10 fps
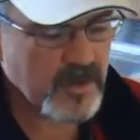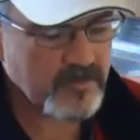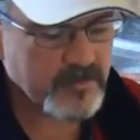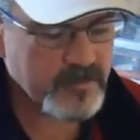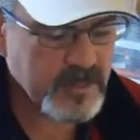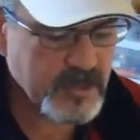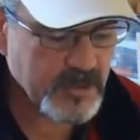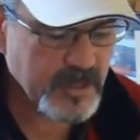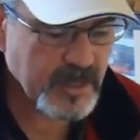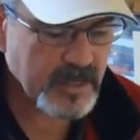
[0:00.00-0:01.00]
I've been
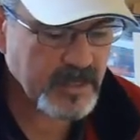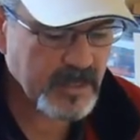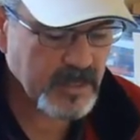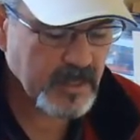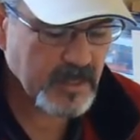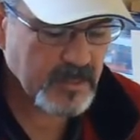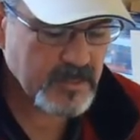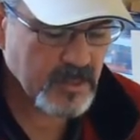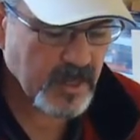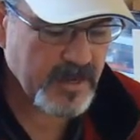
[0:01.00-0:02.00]
doing lately
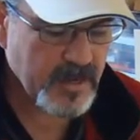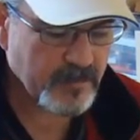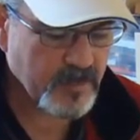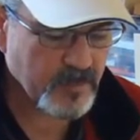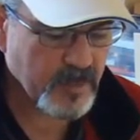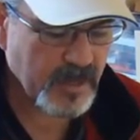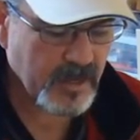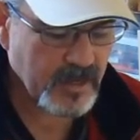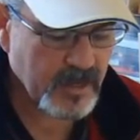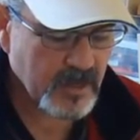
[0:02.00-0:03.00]
to lighten up the
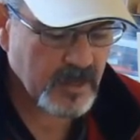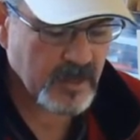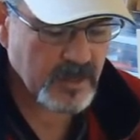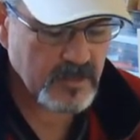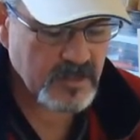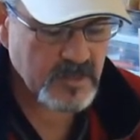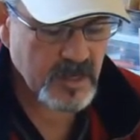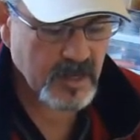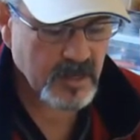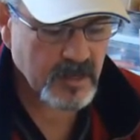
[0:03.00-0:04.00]
plane is
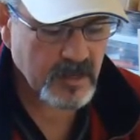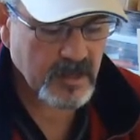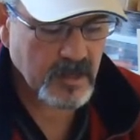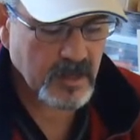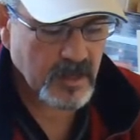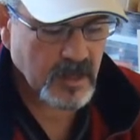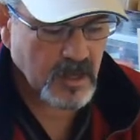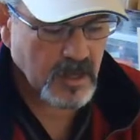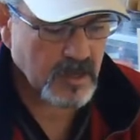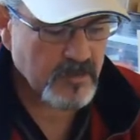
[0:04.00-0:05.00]

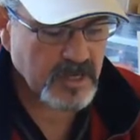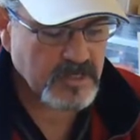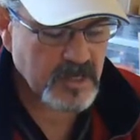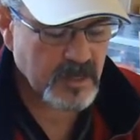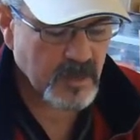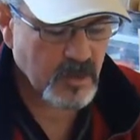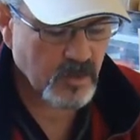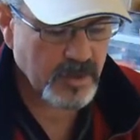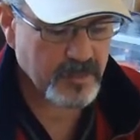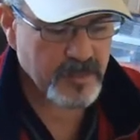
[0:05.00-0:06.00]
I mix it
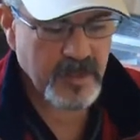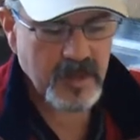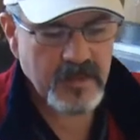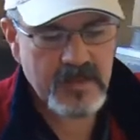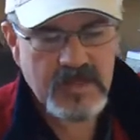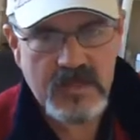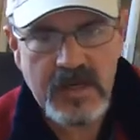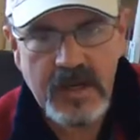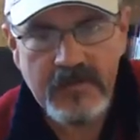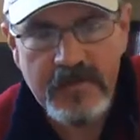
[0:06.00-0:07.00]
with, this is
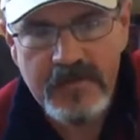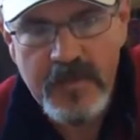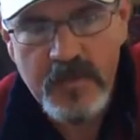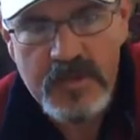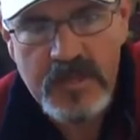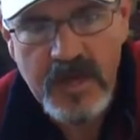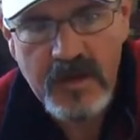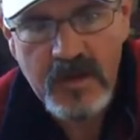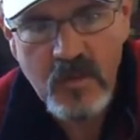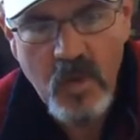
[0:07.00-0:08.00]
like a 50%
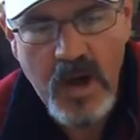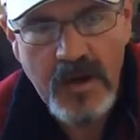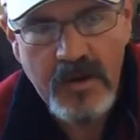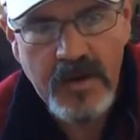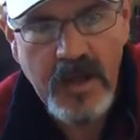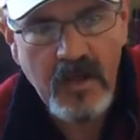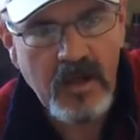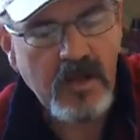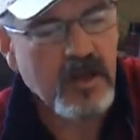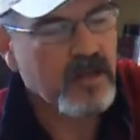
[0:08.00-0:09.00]
water and
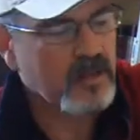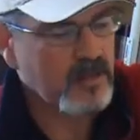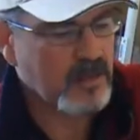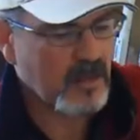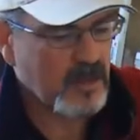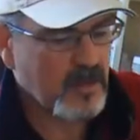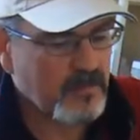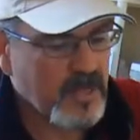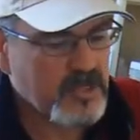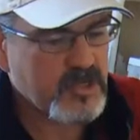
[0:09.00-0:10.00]
alcohol
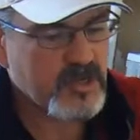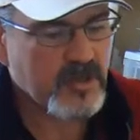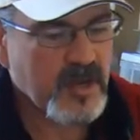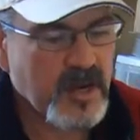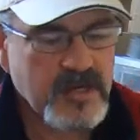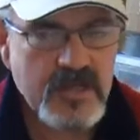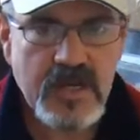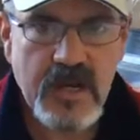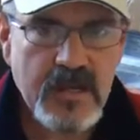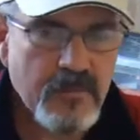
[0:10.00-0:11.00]
mixture that I just
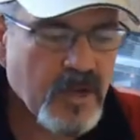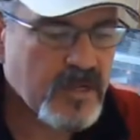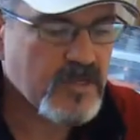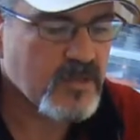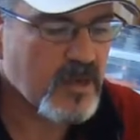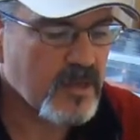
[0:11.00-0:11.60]
get at the buck store.